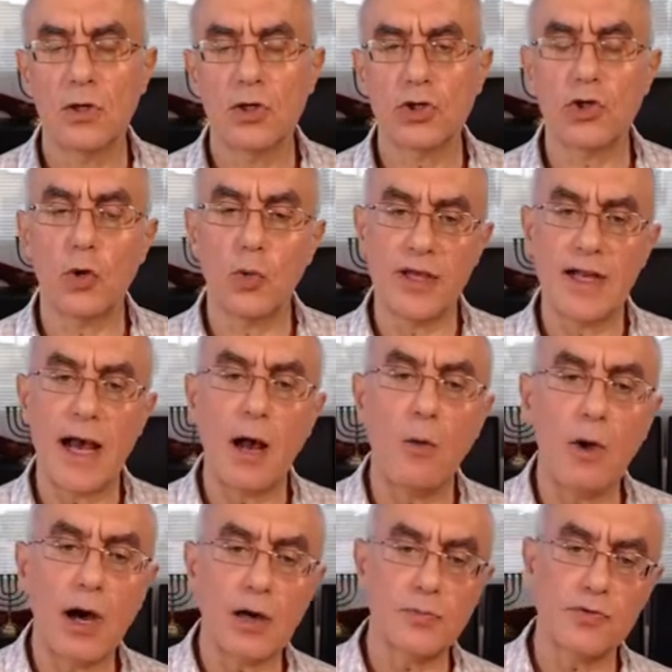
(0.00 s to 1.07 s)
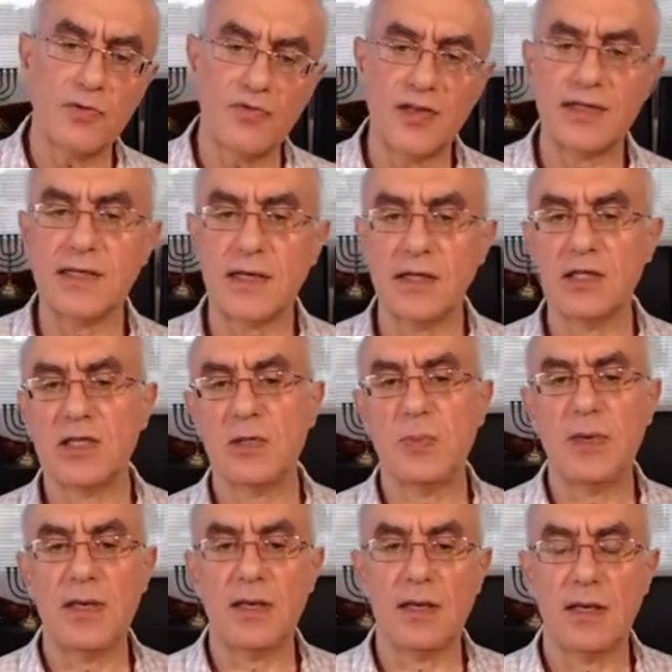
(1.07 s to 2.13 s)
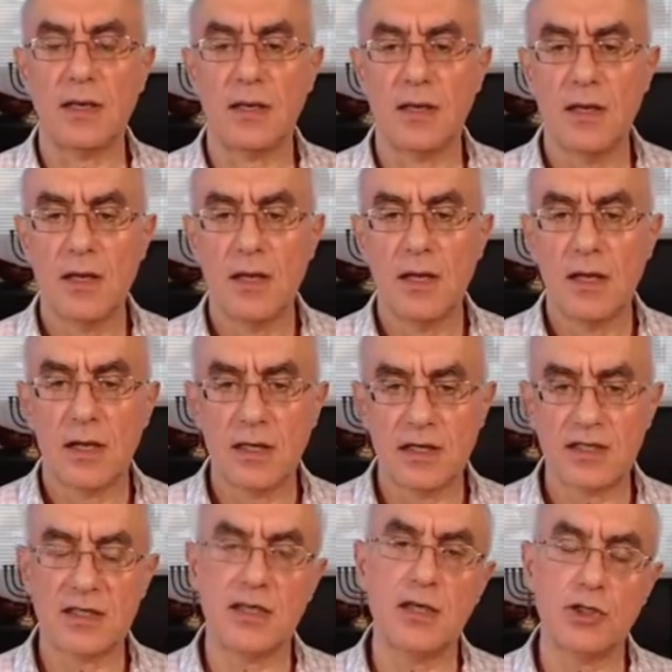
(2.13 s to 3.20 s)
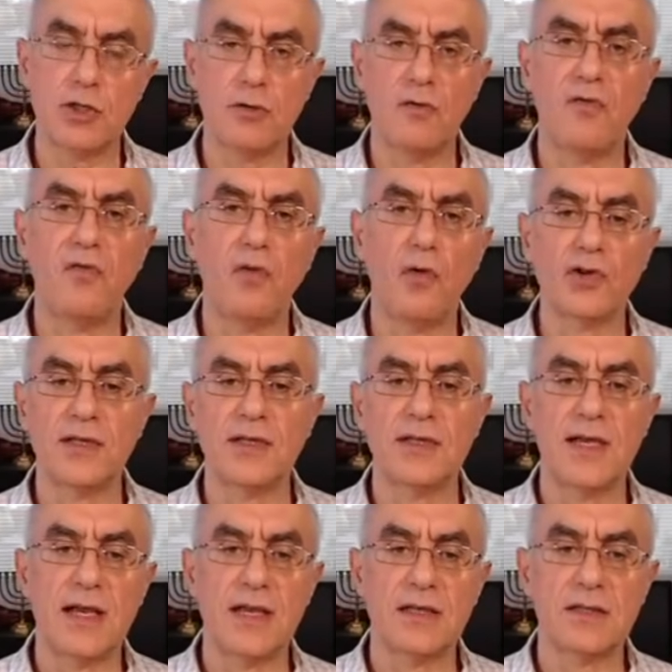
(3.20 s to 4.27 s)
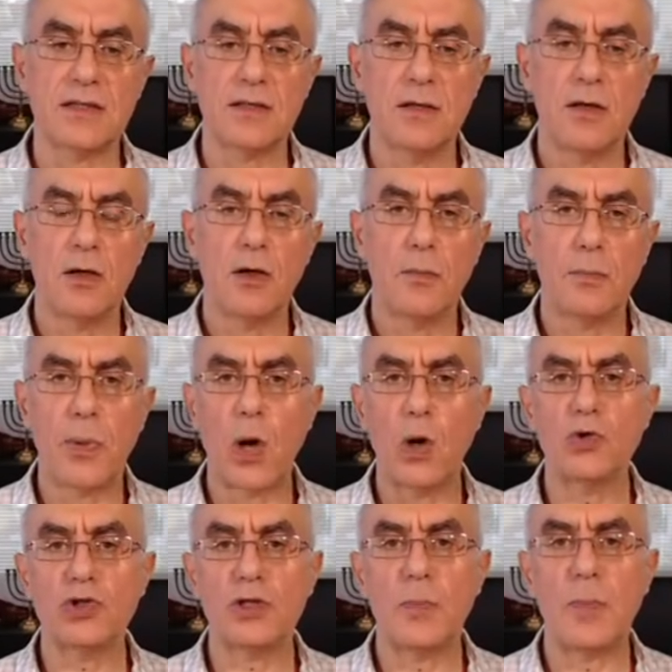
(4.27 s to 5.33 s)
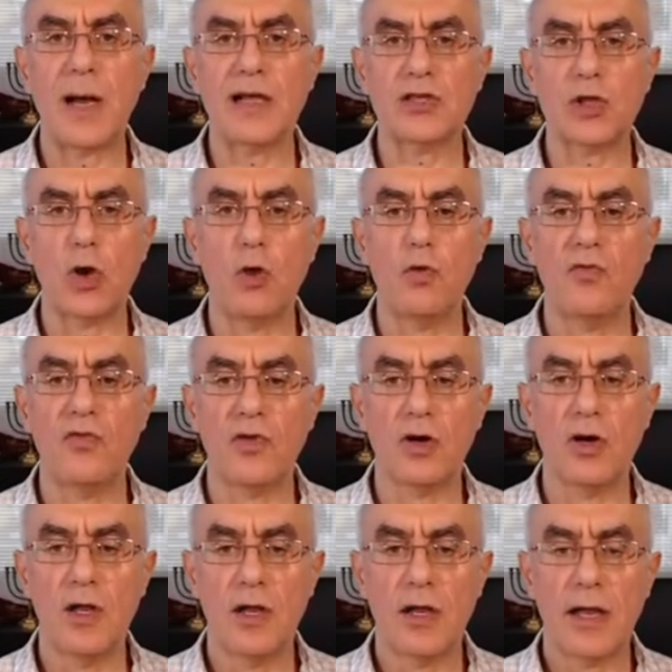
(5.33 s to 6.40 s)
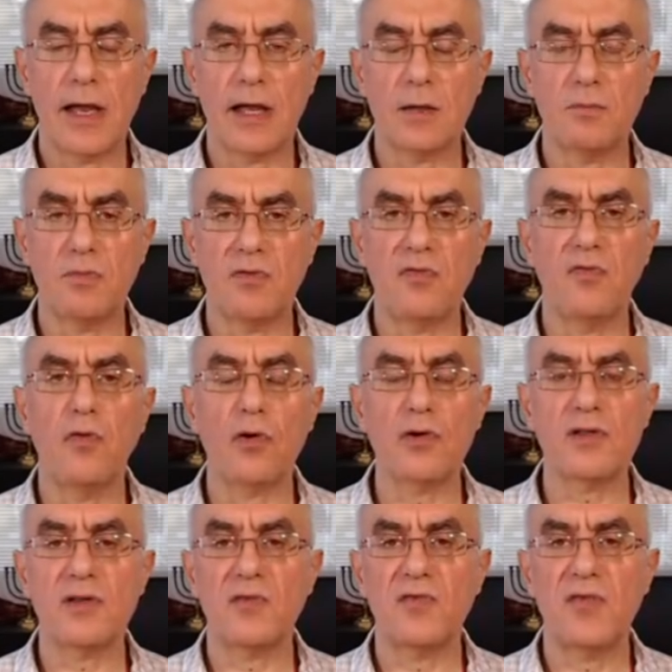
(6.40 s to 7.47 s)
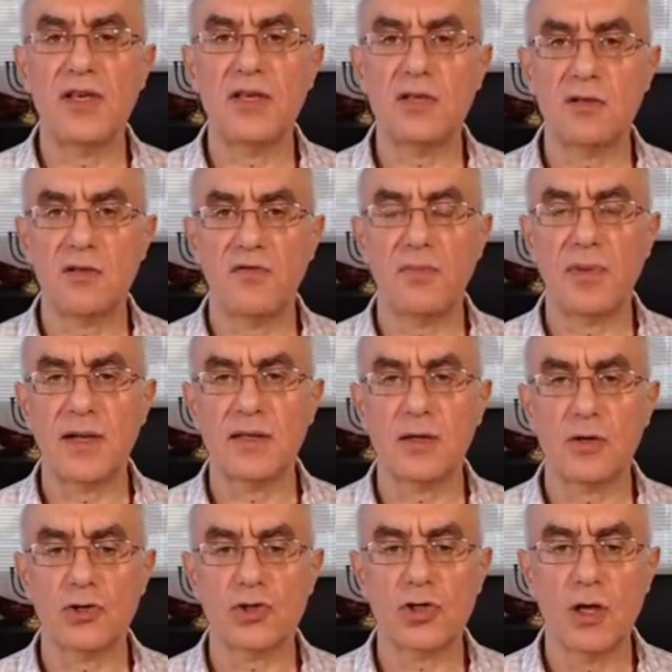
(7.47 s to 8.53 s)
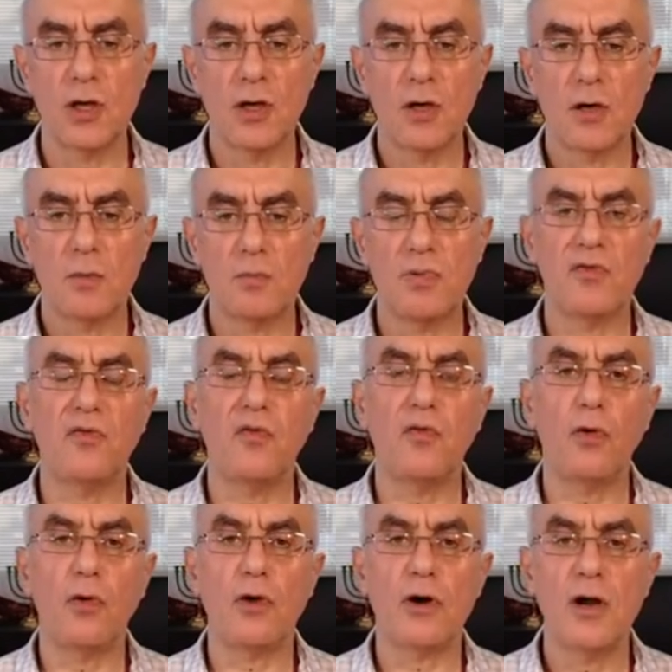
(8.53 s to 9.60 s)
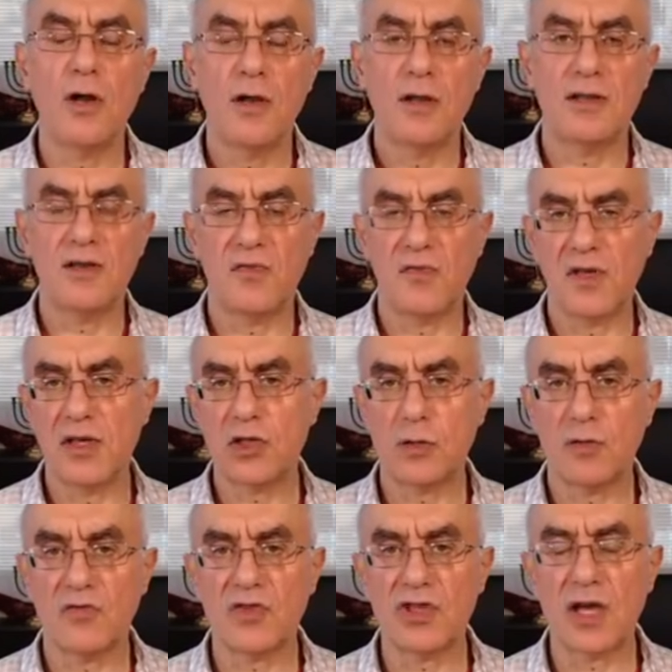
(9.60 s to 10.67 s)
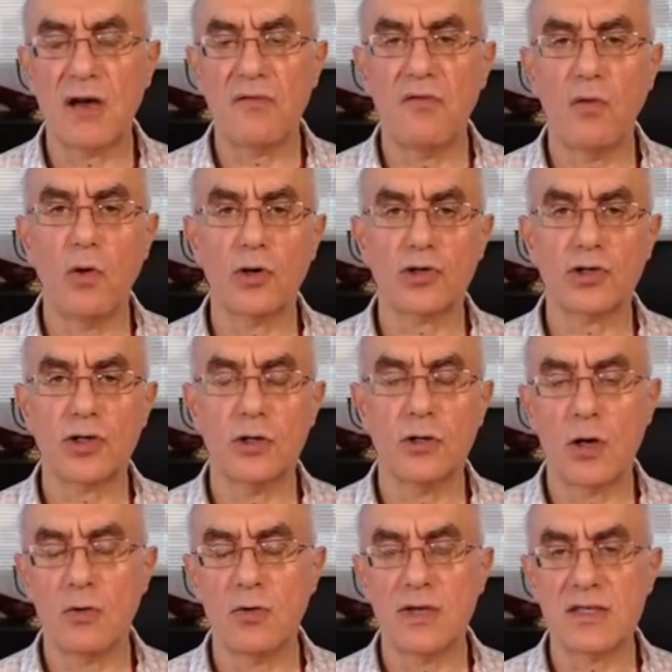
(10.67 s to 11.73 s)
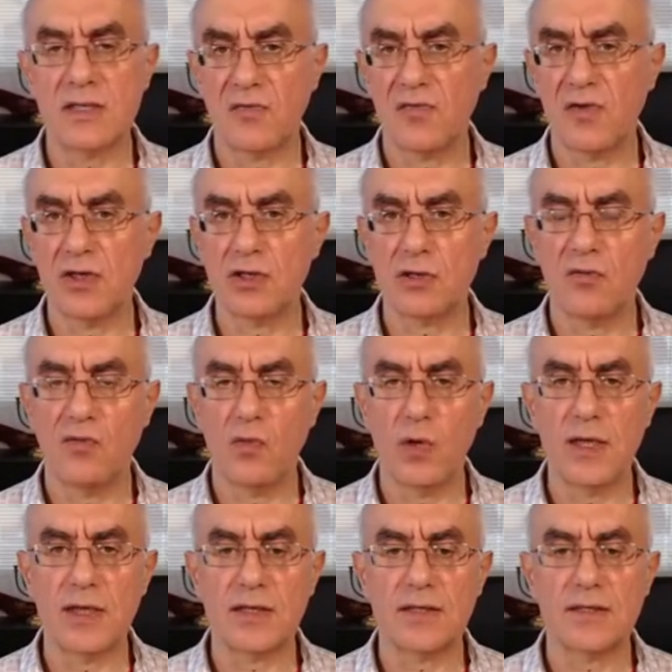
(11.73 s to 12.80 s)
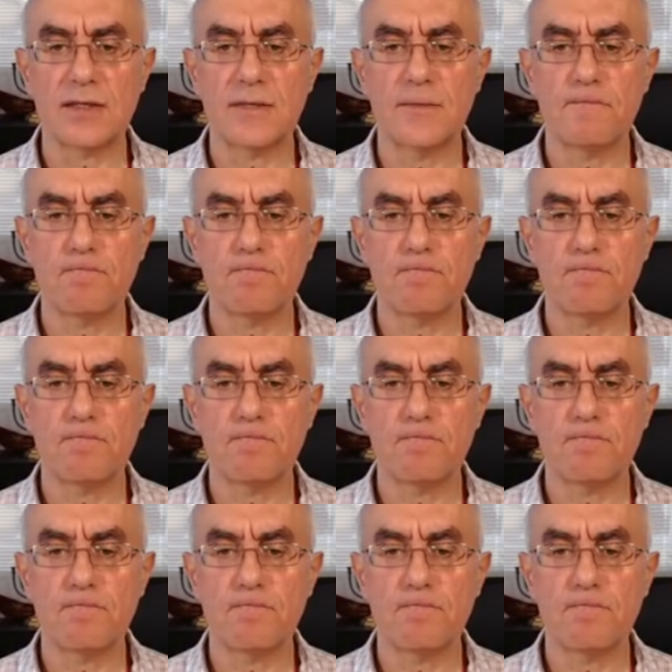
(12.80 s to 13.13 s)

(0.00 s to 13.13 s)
So we now are, prophetically speaking, in a season of 40 days post-Passover and before the Feast of Pentecost, before the Feast of Shavuot, known as the Feast of Weeks.